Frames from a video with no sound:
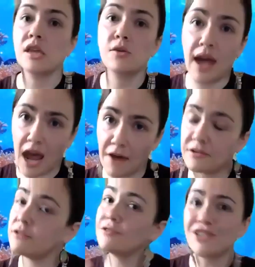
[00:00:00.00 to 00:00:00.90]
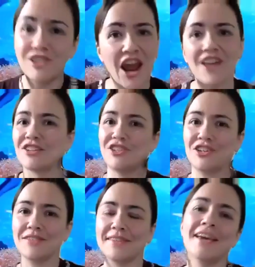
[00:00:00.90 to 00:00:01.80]
you have to do the
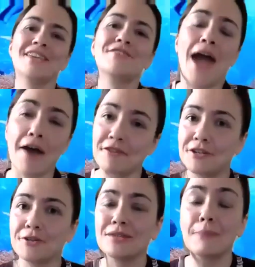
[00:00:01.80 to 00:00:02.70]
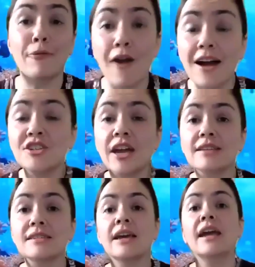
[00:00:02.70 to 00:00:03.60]
challenges, you have to do the
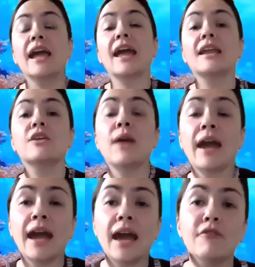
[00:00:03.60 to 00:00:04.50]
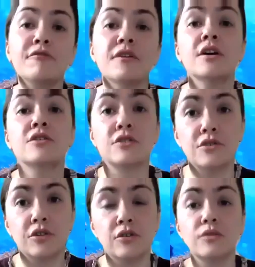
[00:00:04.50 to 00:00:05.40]
projects, and you have to
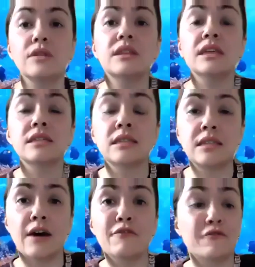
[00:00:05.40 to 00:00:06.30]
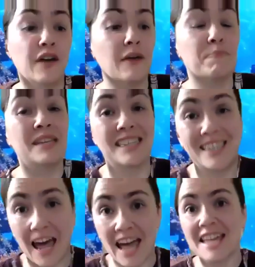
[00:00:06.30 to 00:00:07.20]
do the stuff
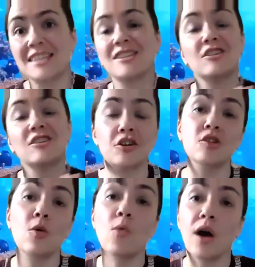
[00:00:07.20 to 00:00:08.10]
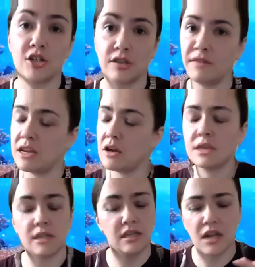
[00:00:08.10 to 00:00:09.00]
besides just watch the video.
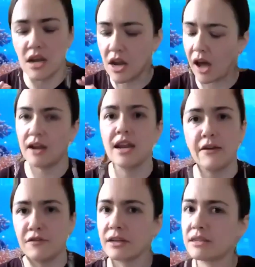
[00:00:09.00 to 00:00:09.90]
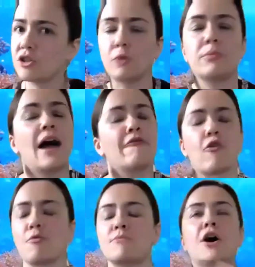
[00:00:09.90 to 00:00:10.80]
This is not a Netflix and chill
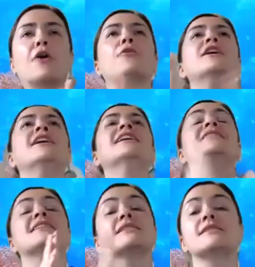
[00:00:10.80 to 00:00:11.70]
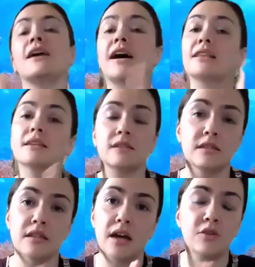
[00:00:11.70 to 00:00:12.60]
platform. No, this is not. This is
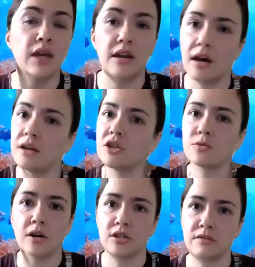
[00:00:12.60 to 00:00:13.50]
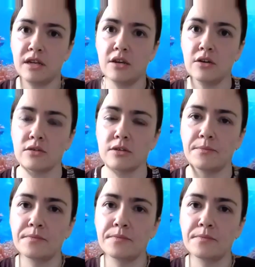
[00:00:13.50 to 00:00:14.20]
not. You cannot just watch the videos.